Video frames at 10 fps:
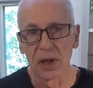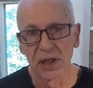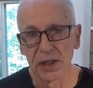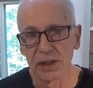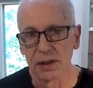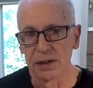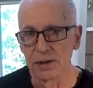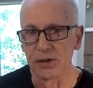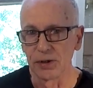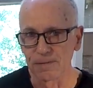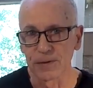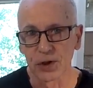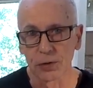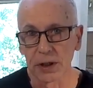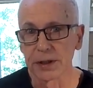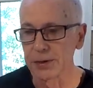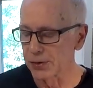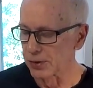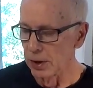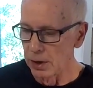many different
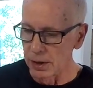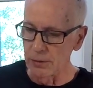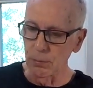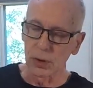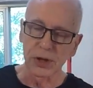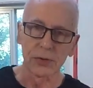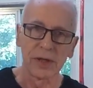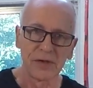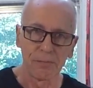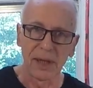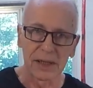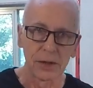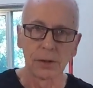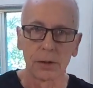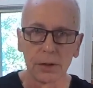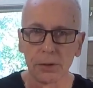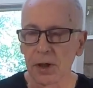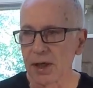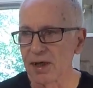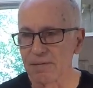strains. And the more strains of bacteria you
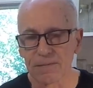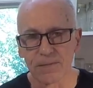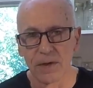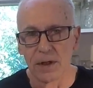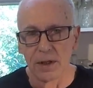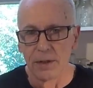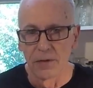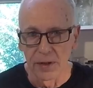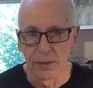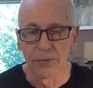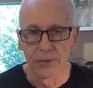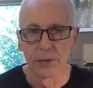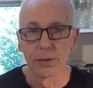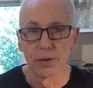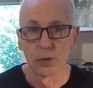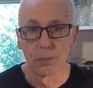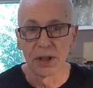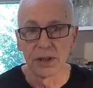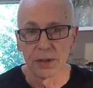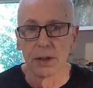have, the healthier you'll
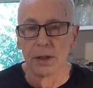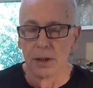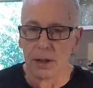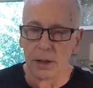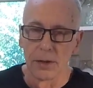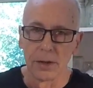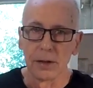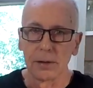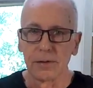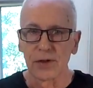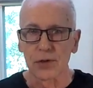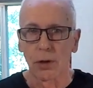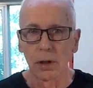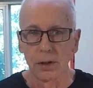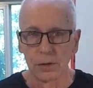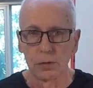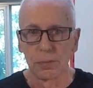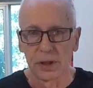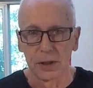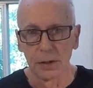be. The stronger you'll
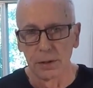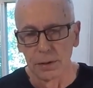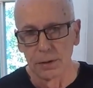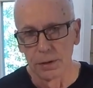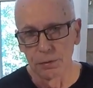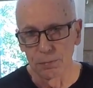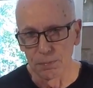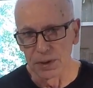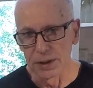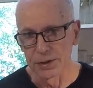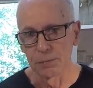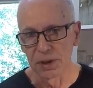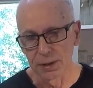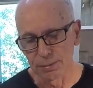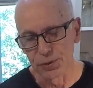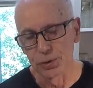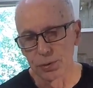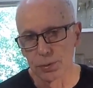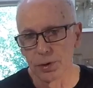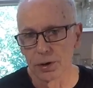be to be able to,
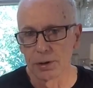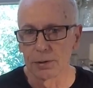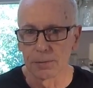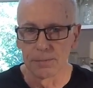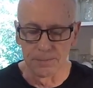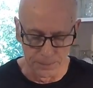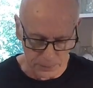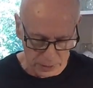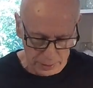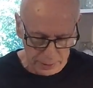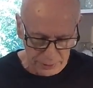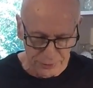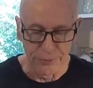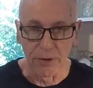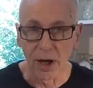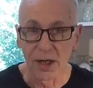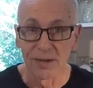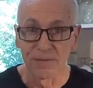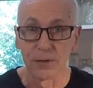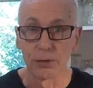you know,
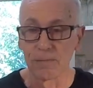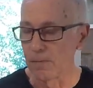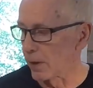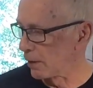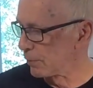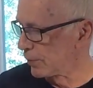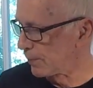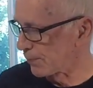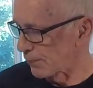thrive in your environment.